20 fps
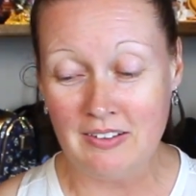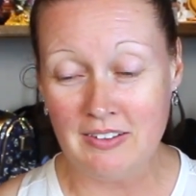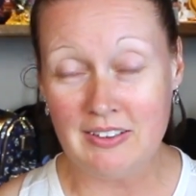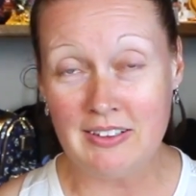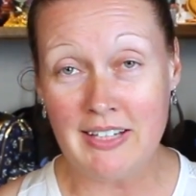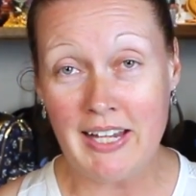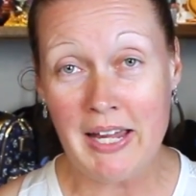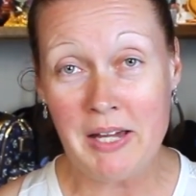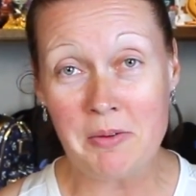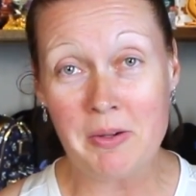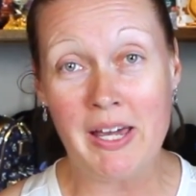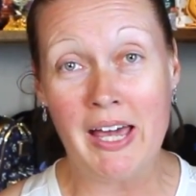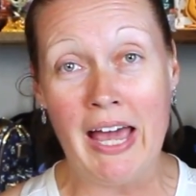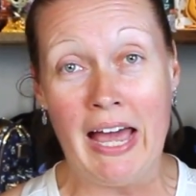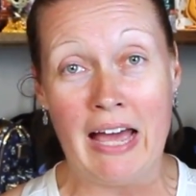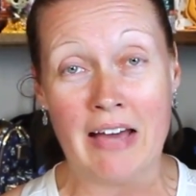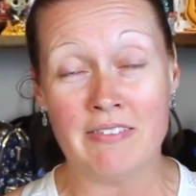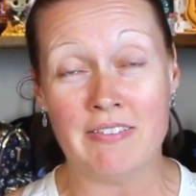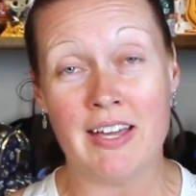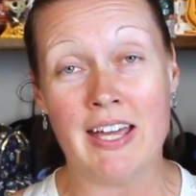Today we
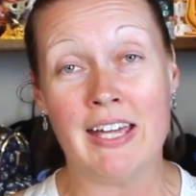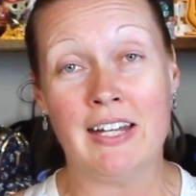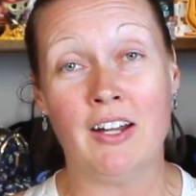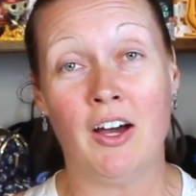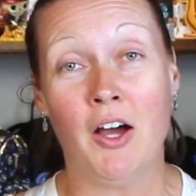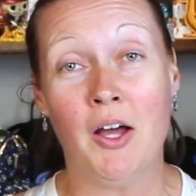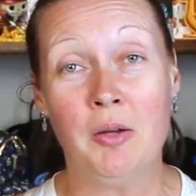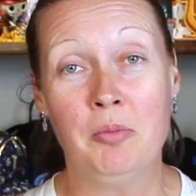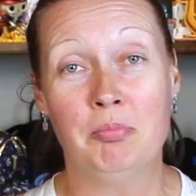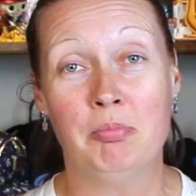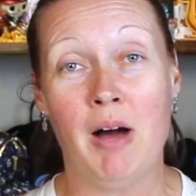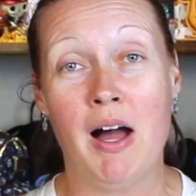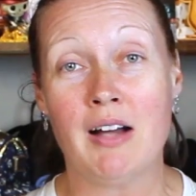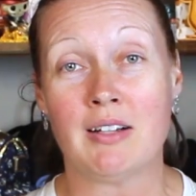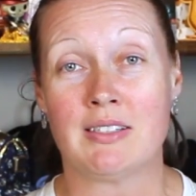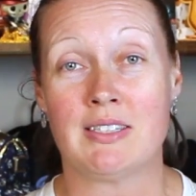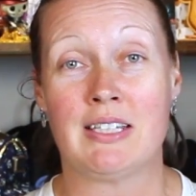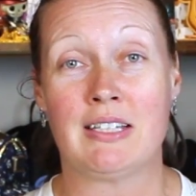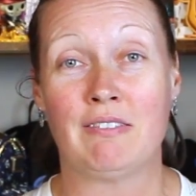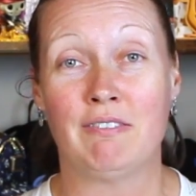have an
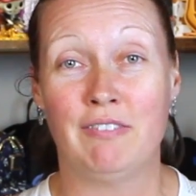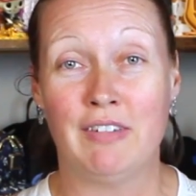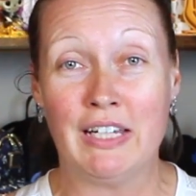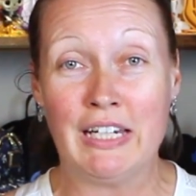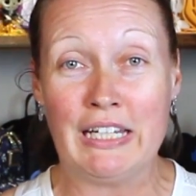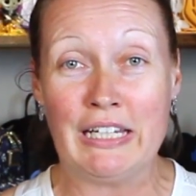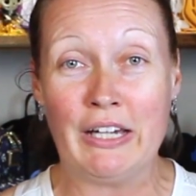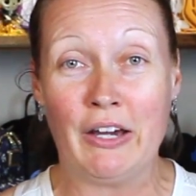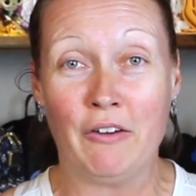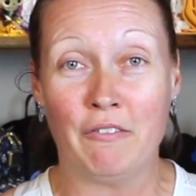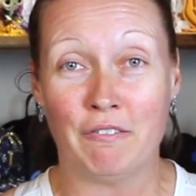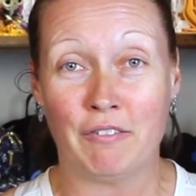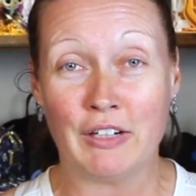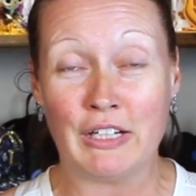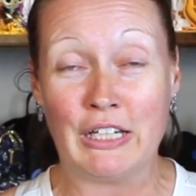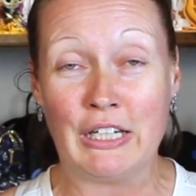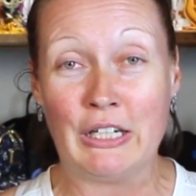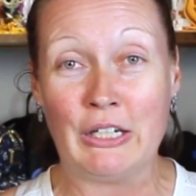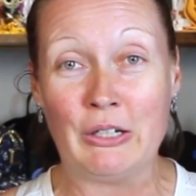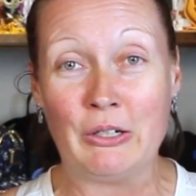unboxing video for
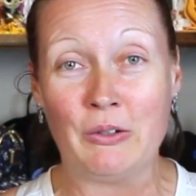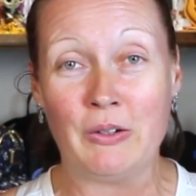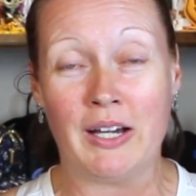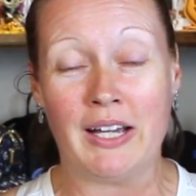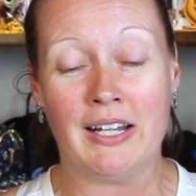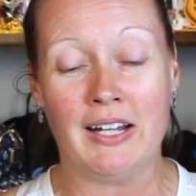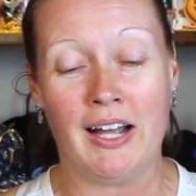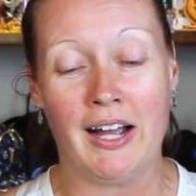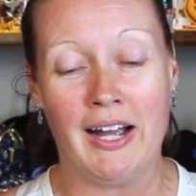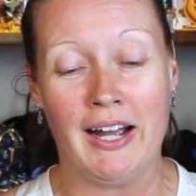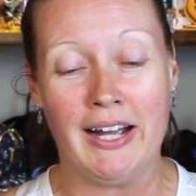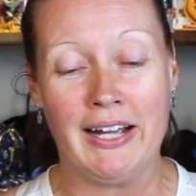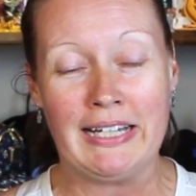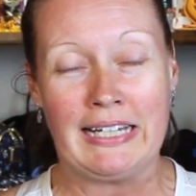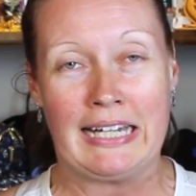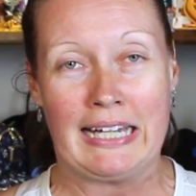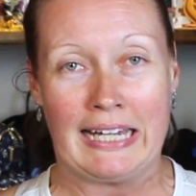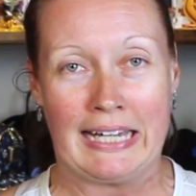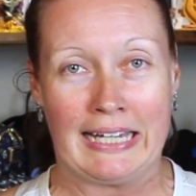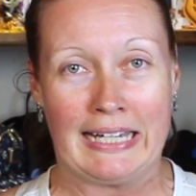you and
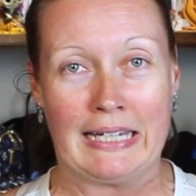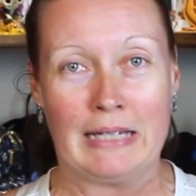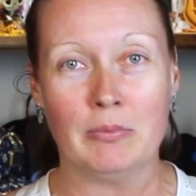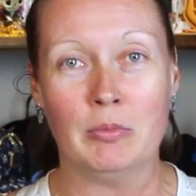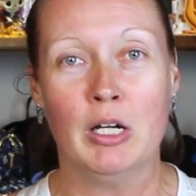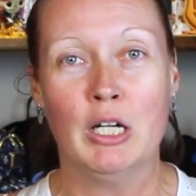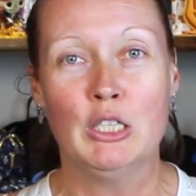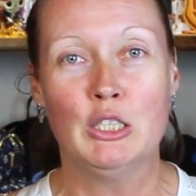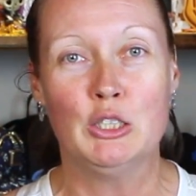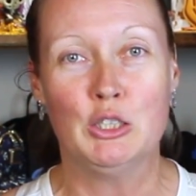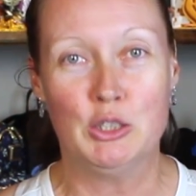I am